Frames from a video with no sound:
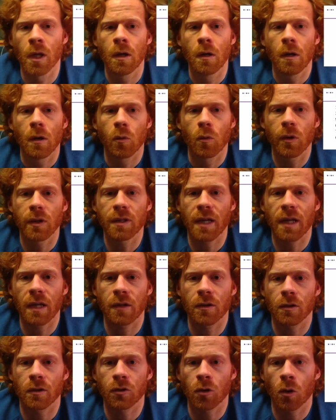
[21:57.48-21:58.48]
we take
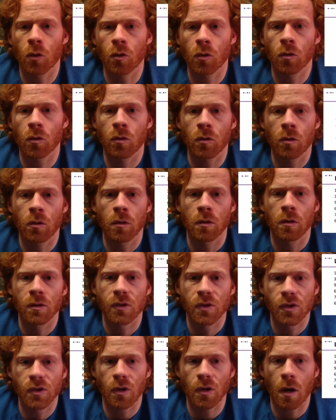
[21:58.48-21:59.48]
the total
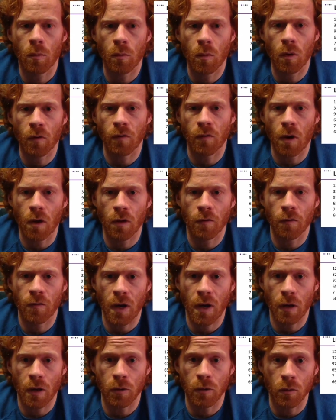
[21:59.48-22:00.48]
sum of all the
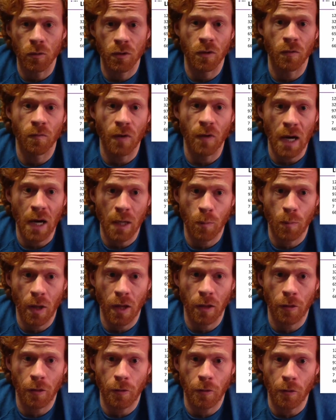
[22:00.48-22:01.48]
values, divide it by
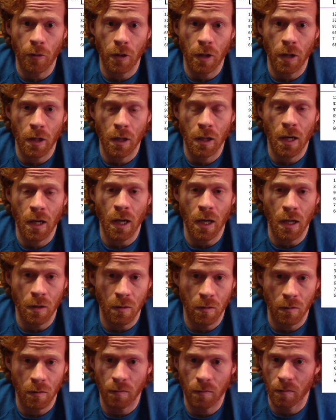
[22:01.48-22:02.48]
30,
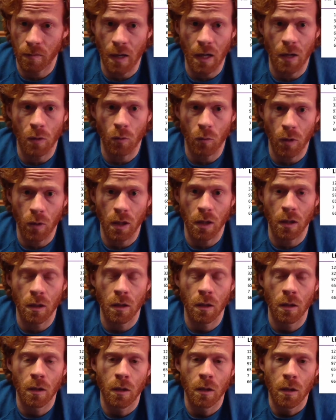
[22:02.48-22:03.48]
and then
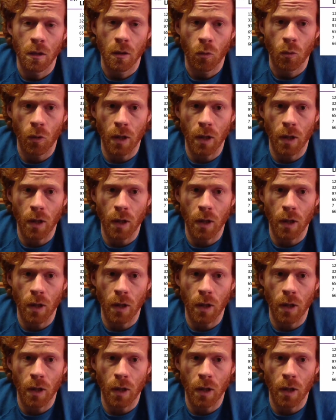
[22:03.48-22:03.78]
we